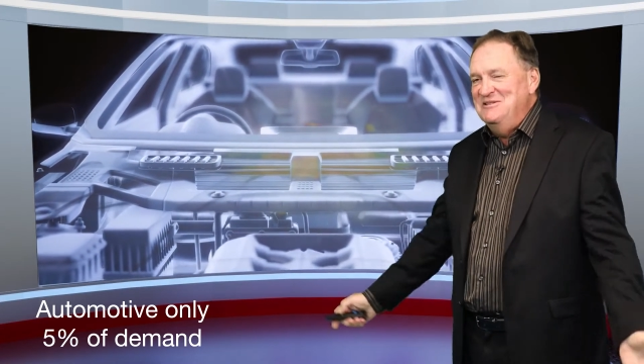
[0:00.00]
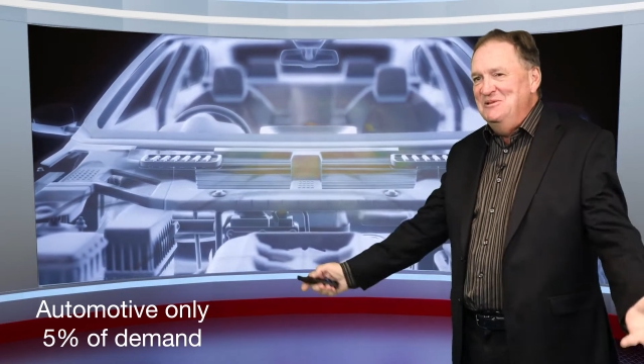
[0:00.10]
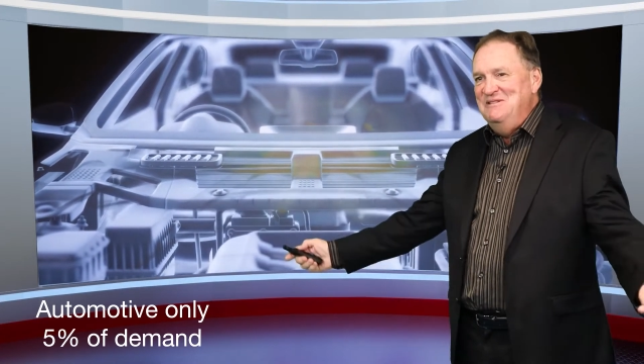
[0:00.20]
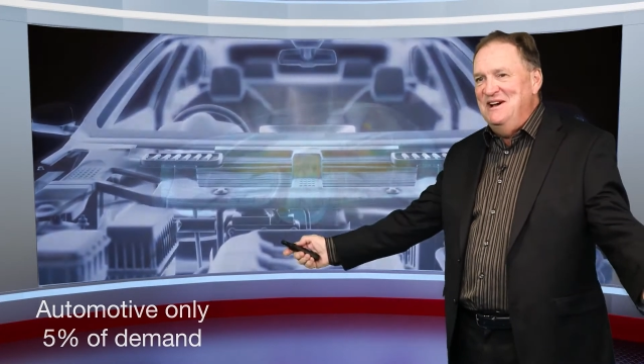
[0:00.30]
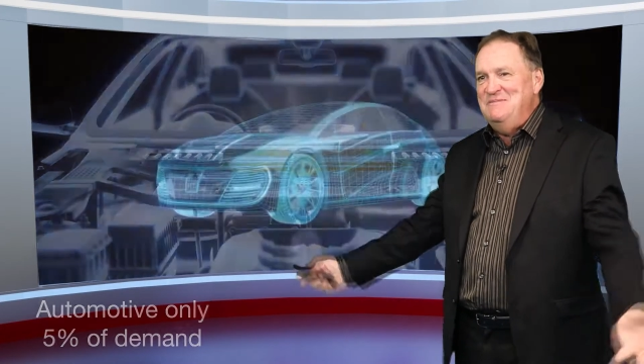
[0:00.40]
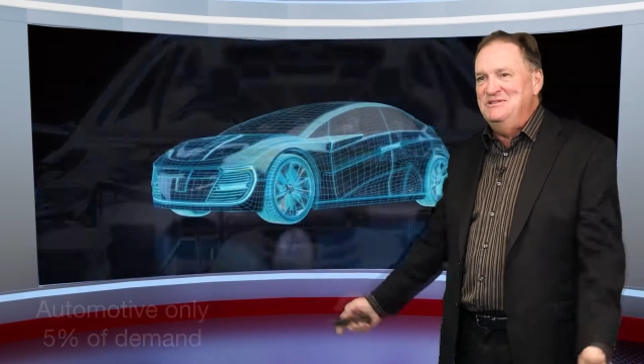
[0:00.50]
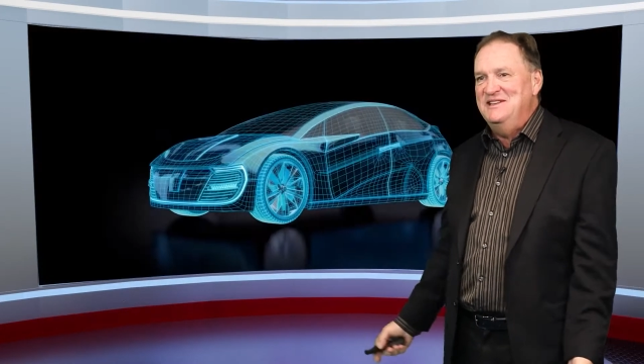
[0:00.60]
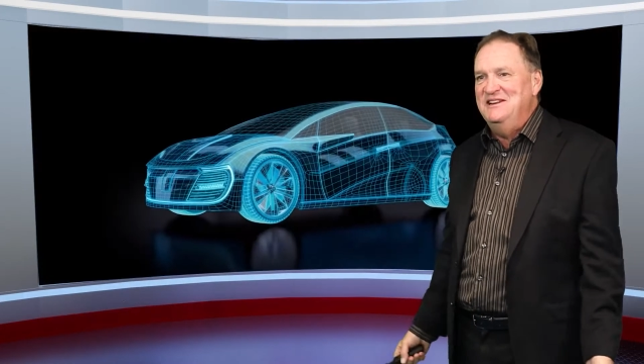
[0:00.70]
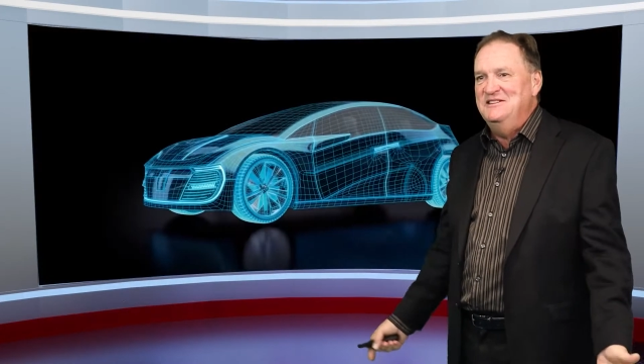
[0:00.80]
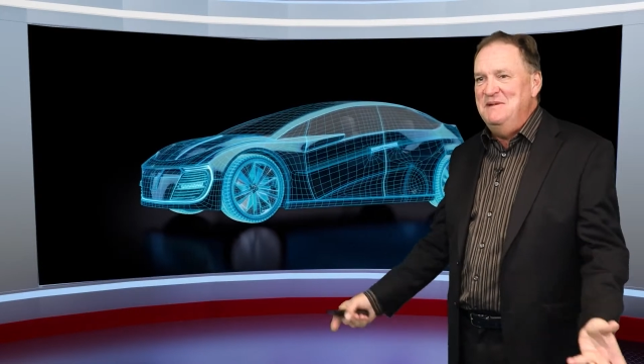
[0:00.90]
They're only
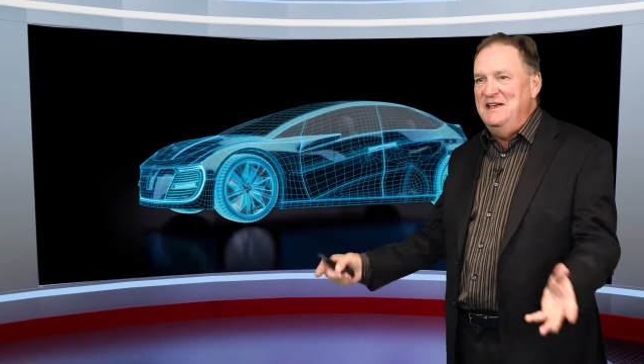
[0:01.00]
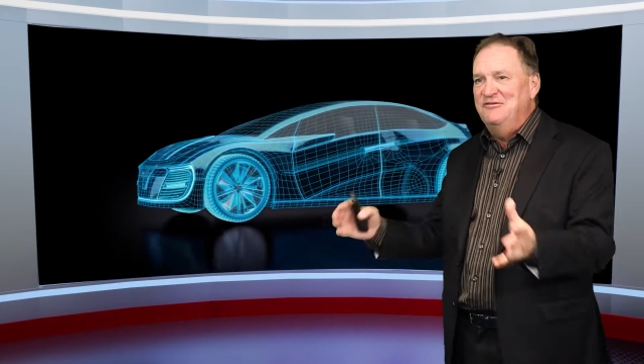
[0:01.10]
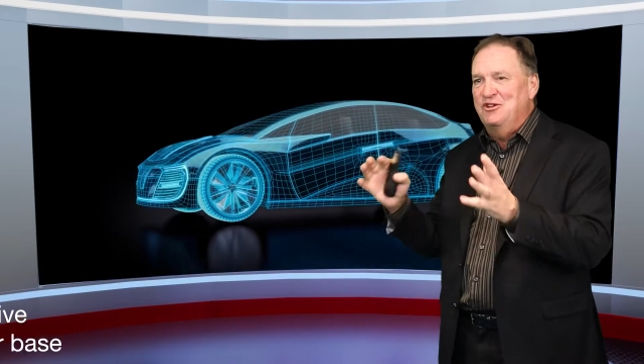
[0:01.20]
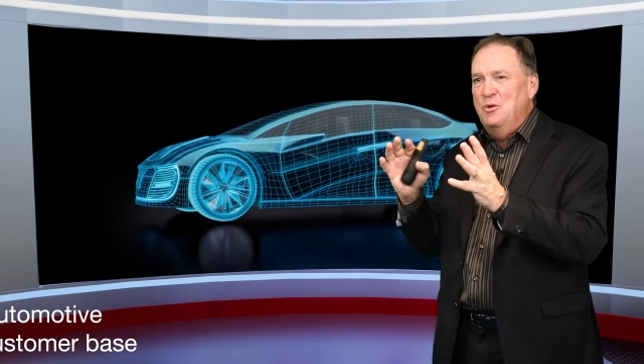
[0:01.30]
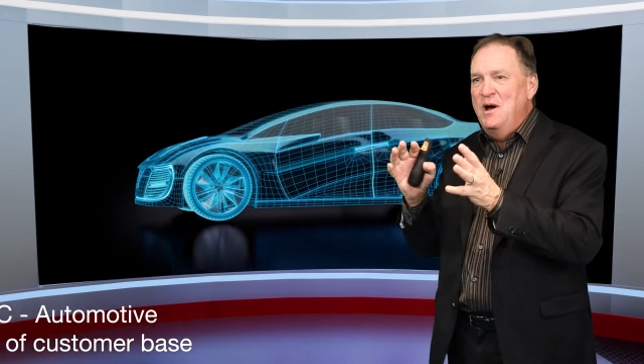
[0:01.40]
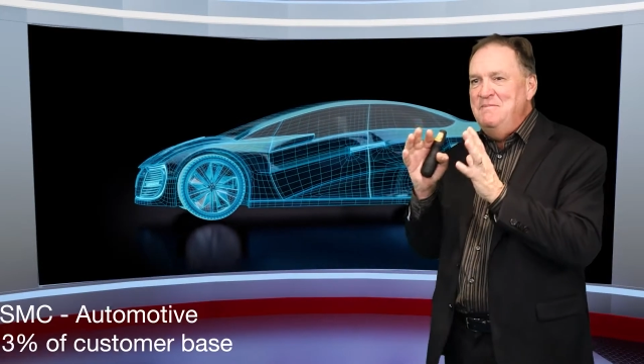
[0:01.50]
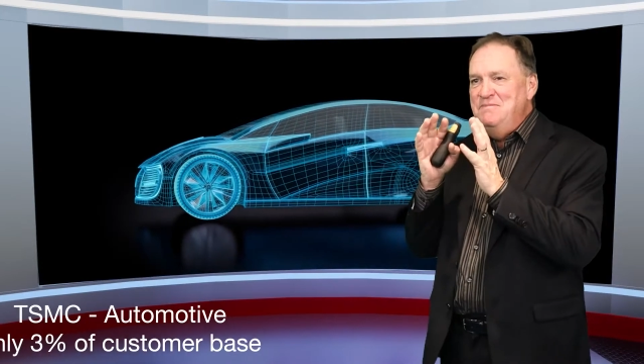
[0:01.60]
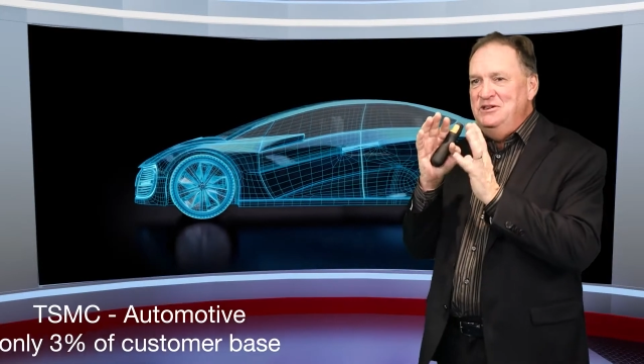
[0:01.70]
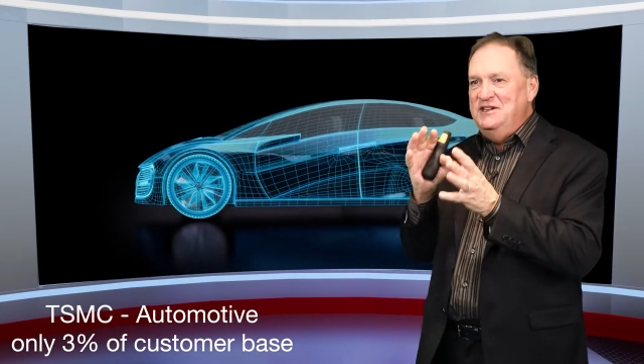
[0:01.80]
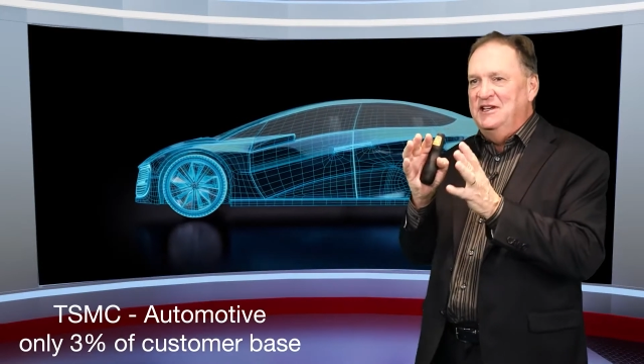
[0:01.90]
5% of demand for one
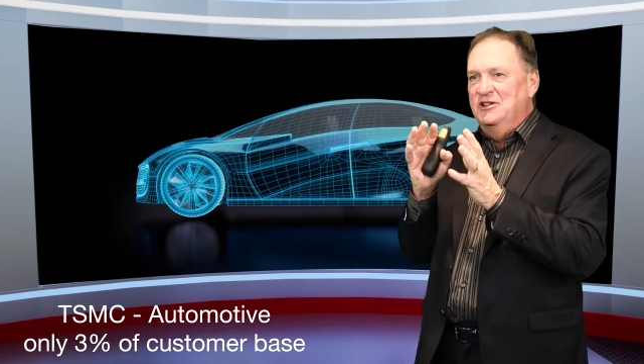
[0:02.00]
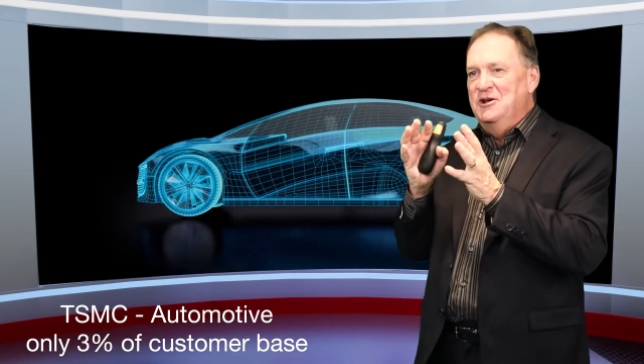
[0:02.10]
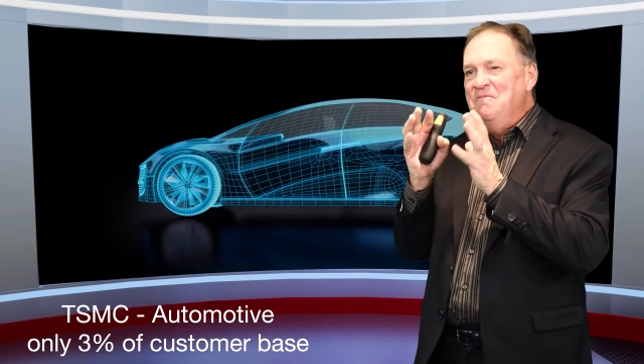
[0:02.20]
particular